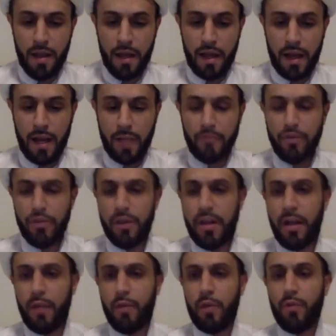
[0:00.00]

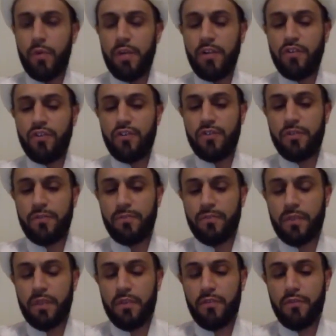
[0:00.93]
Alhamdulillah, we reached
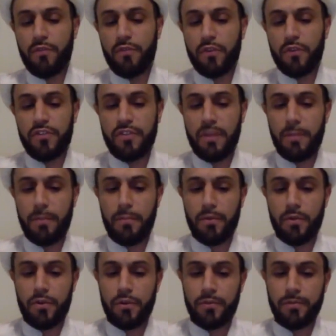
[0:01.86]
verse
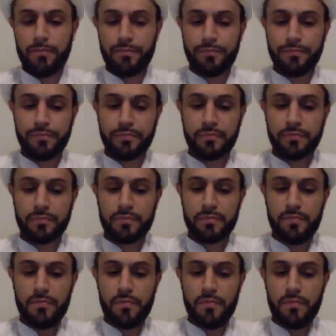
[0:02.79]
number
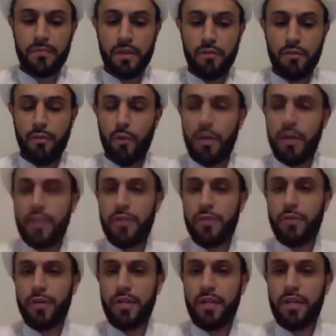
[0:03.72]

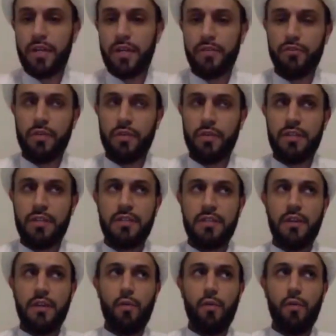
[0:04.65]
43 of Surah
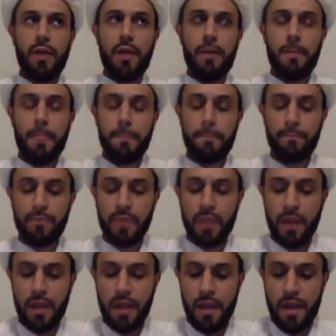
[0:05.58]
At-Tawbah.
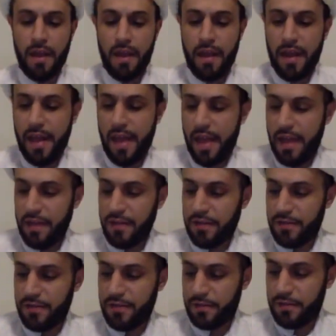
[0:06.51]
And
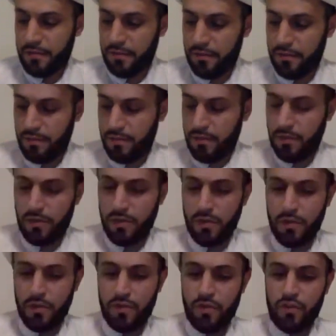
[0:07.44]

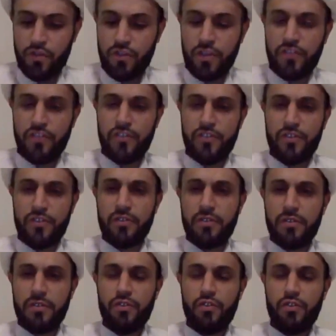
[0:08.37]

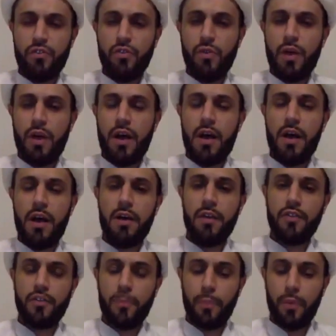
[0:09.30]
just to
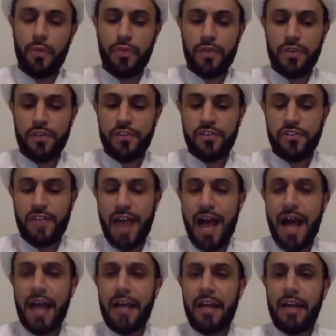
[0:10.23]
put this
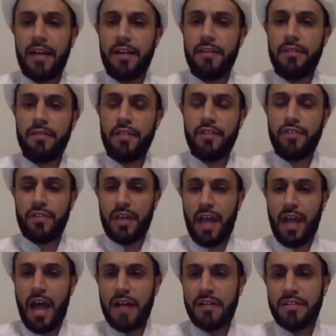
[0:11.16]
ayah into
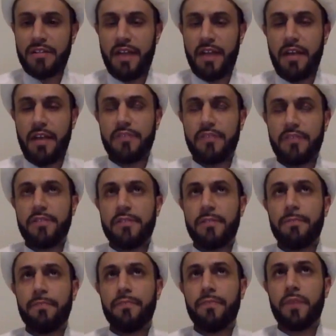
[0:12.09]
context,
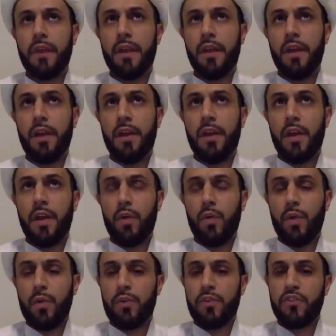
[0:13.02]

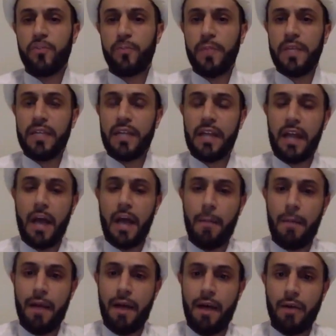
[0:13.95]
we were speaking
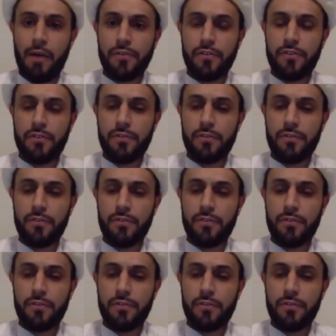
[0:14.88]
about